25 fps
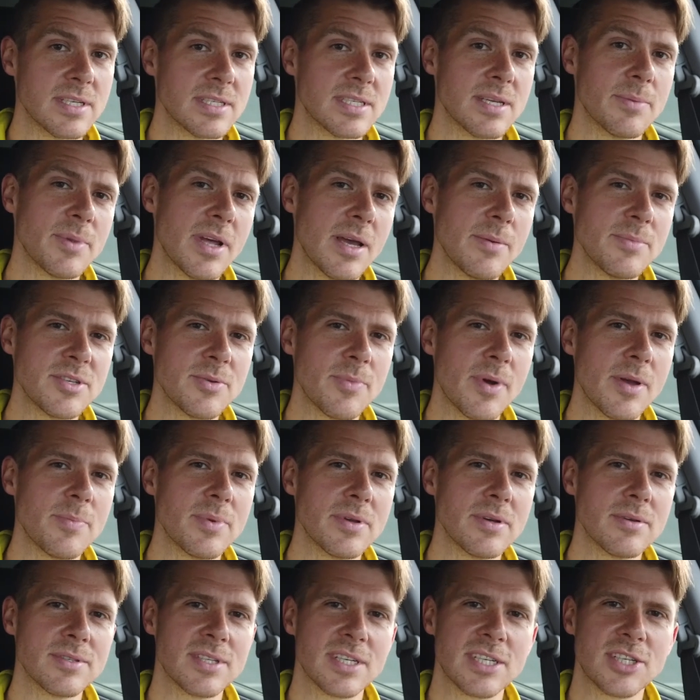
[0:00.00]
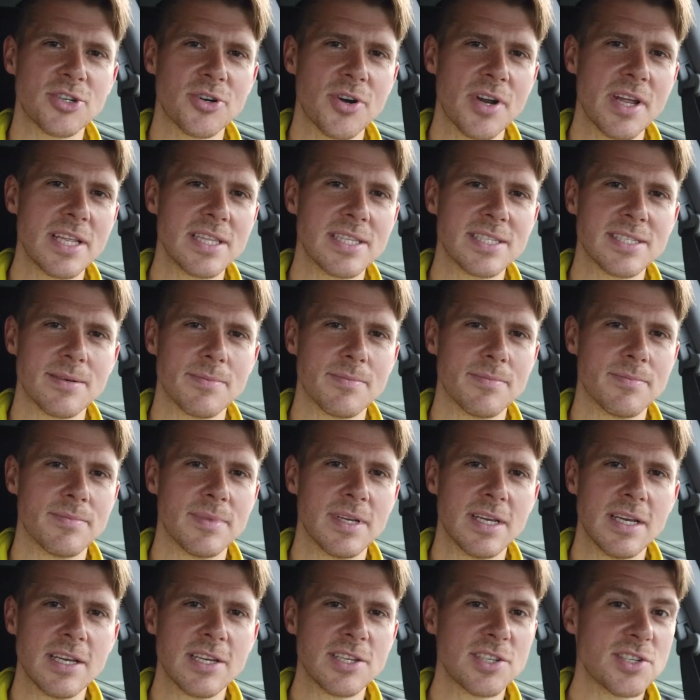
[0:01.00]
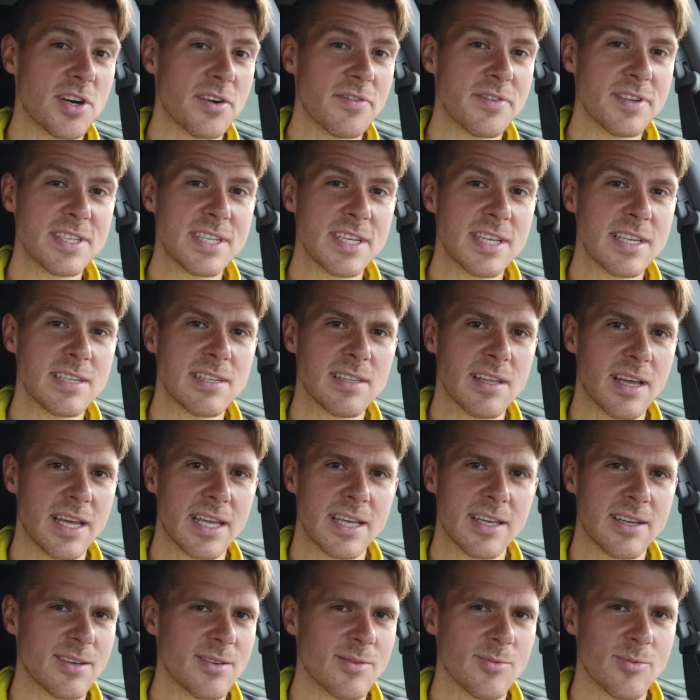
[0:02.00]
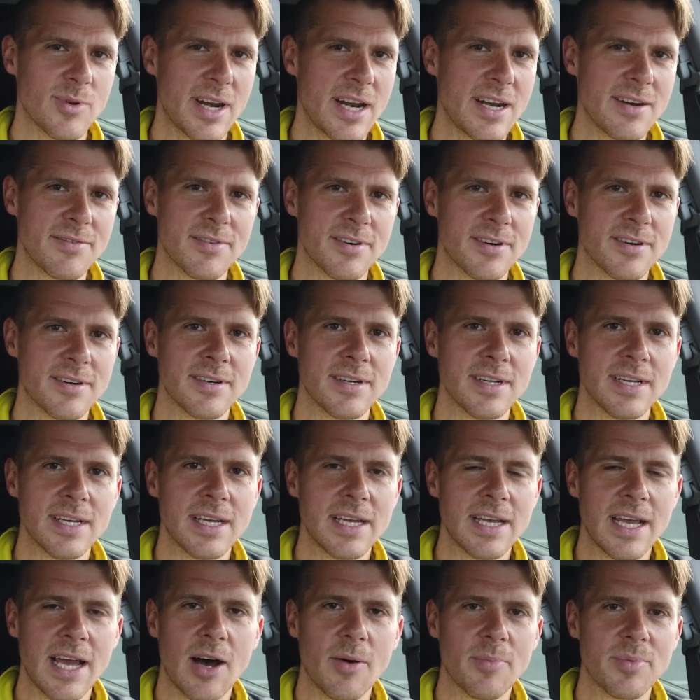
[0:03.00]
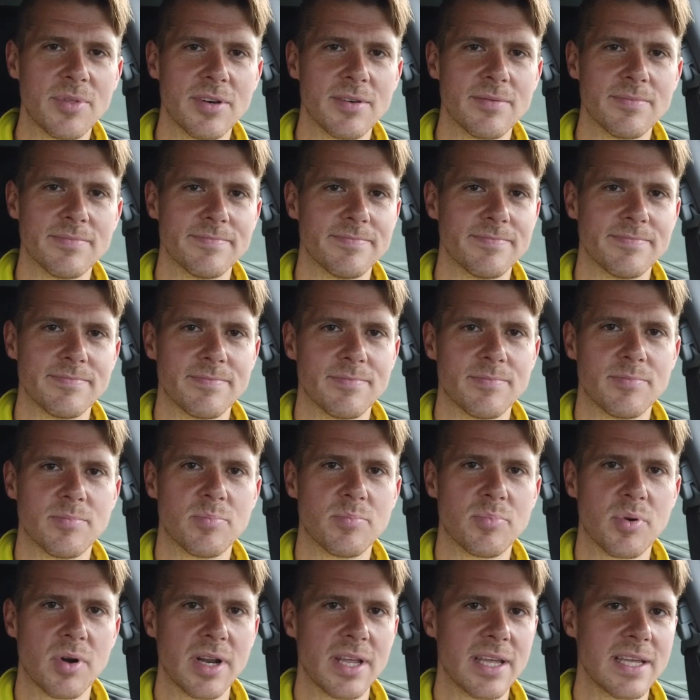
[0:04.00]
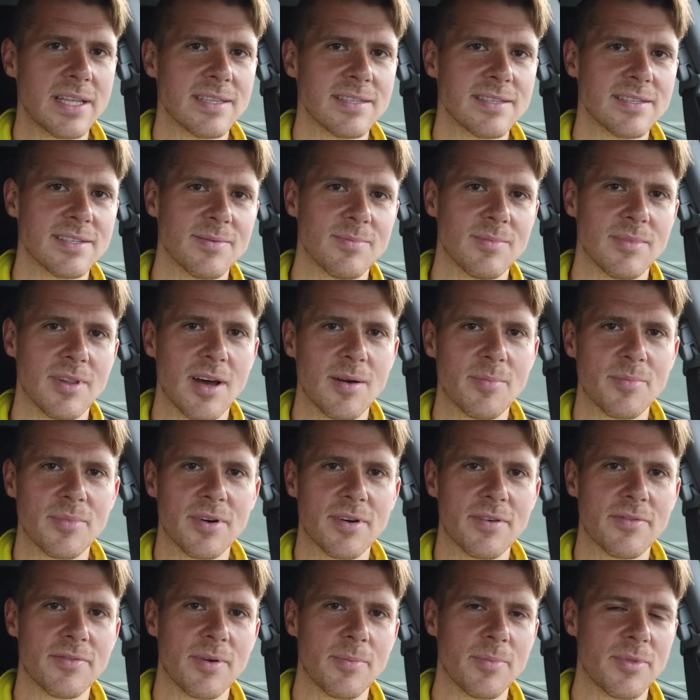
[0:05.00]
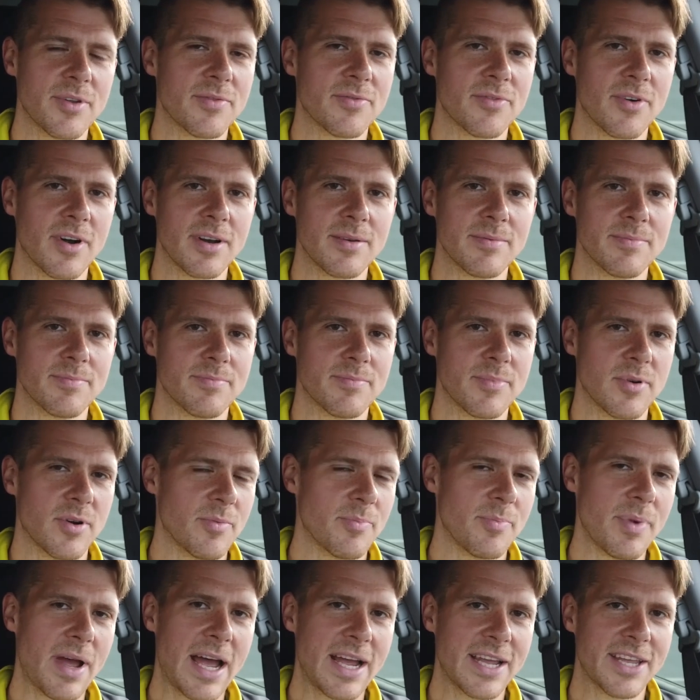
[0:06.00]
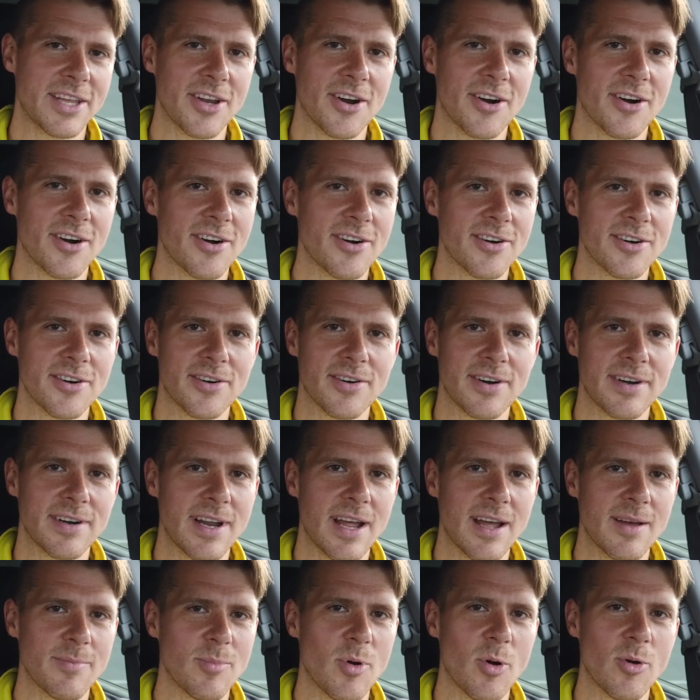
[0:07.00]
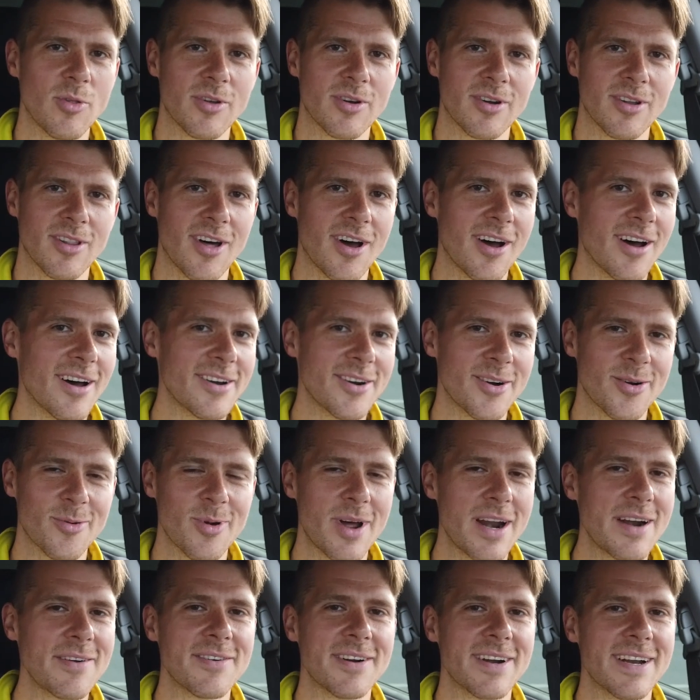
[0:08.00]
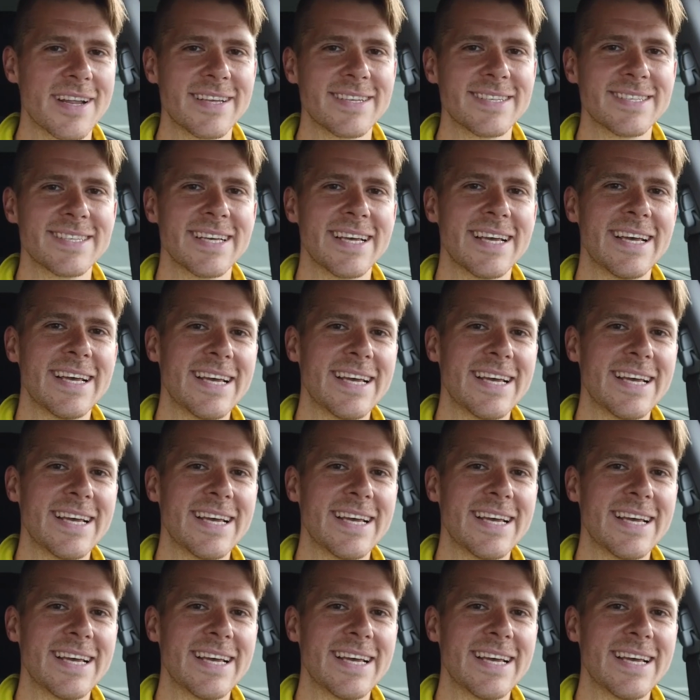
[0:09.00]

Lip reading: Sometimes you might be able to trade some services, like whatever, help them bring in some lumber from their front or backyard or mow their lawn or whatever it is